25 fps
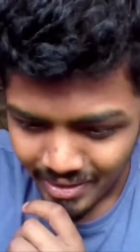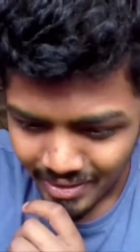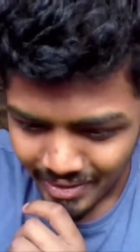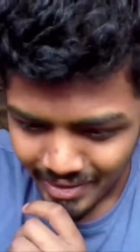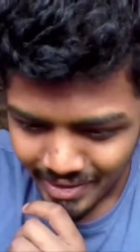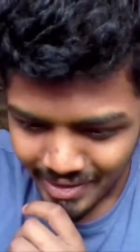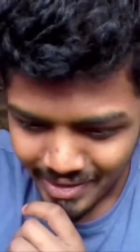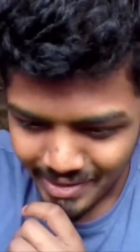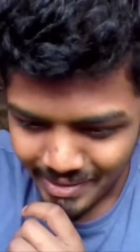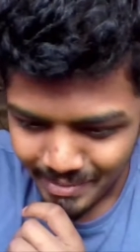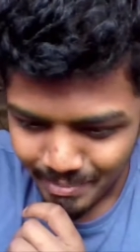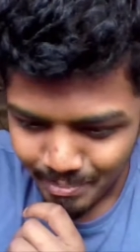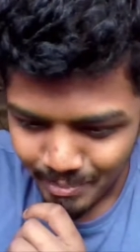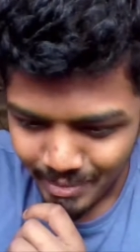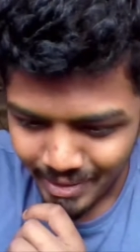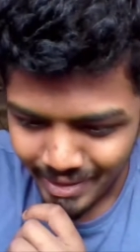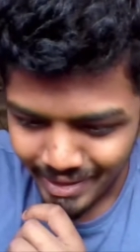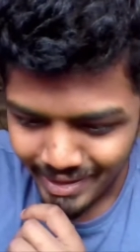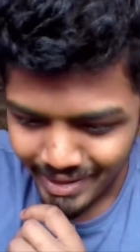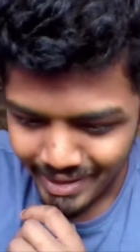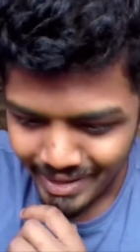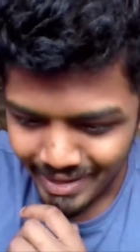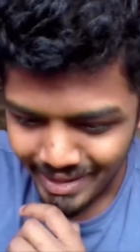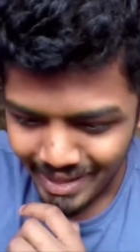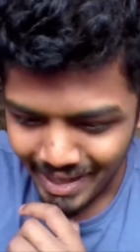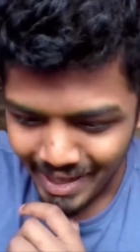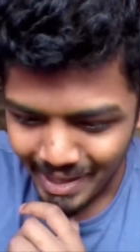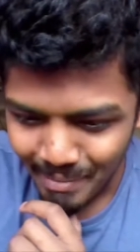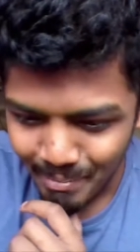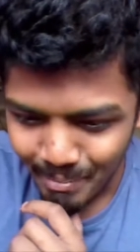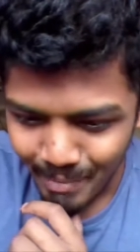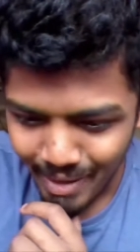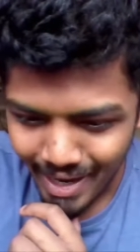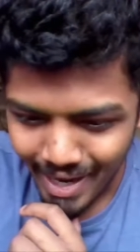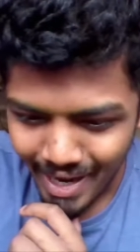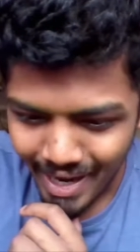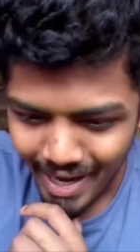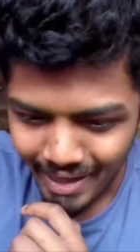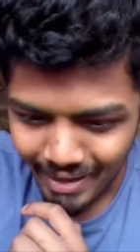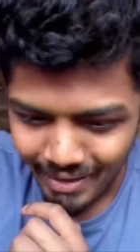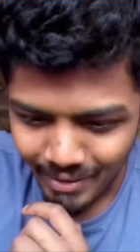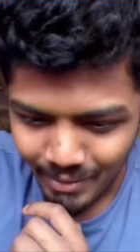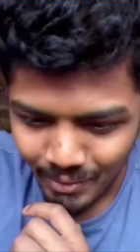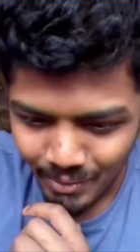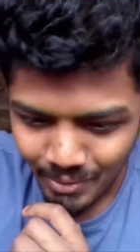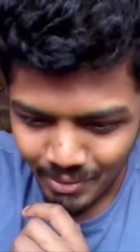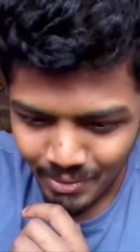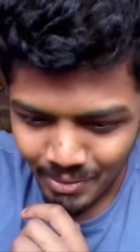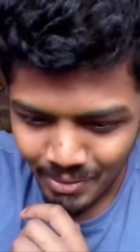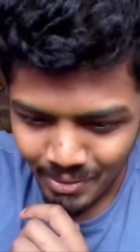He is bleeding like mad.
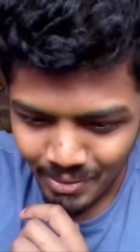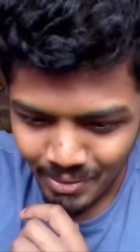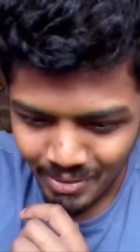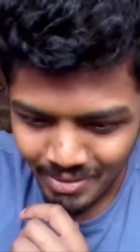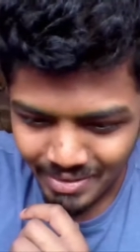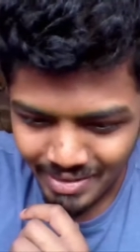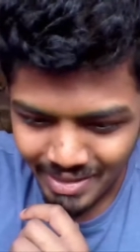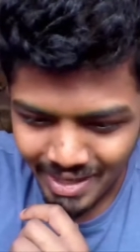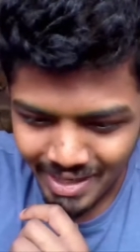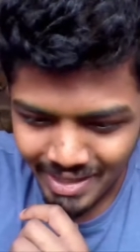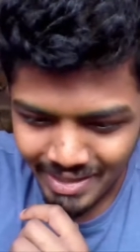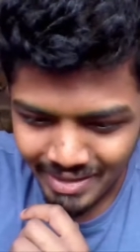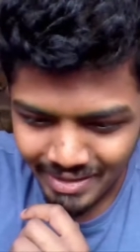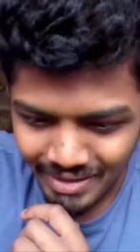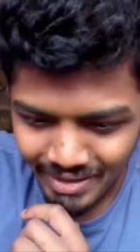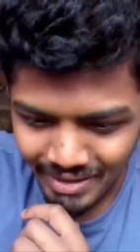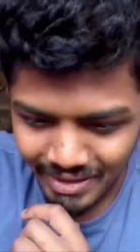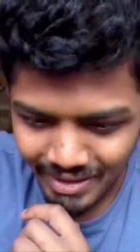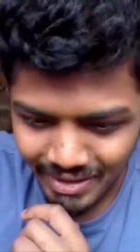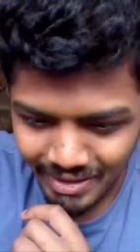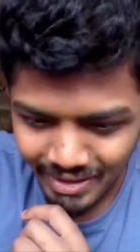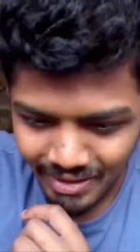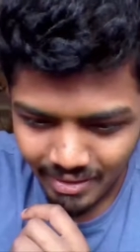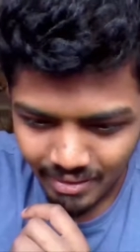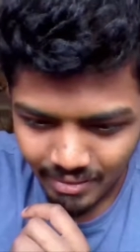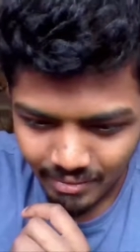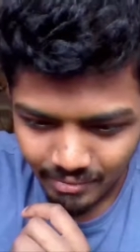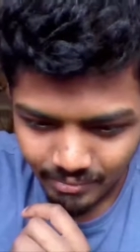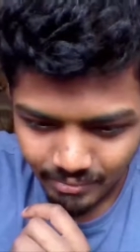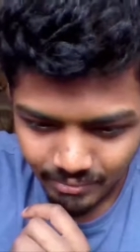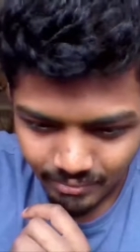Oh no, Sanji!